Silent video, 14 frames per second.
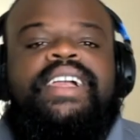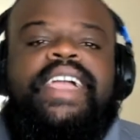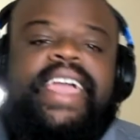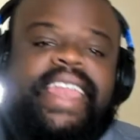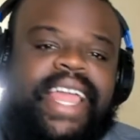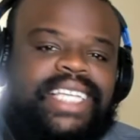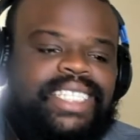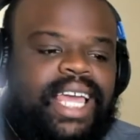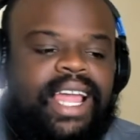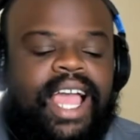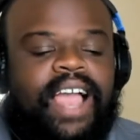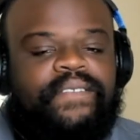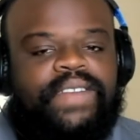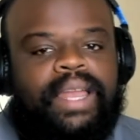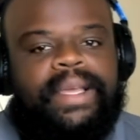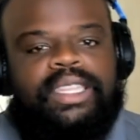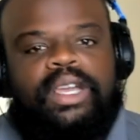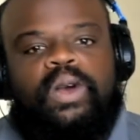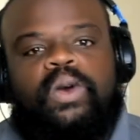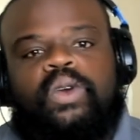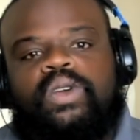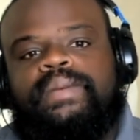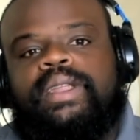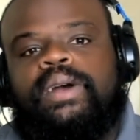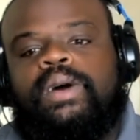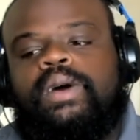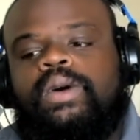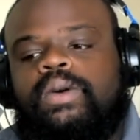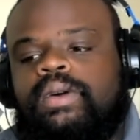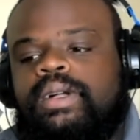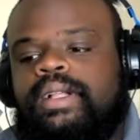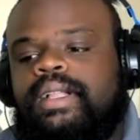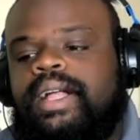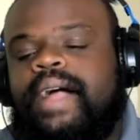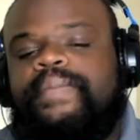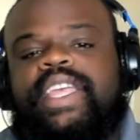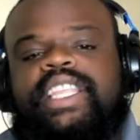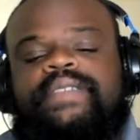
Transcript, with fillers: And that's kind of how I feel about the whole group in a whole. I think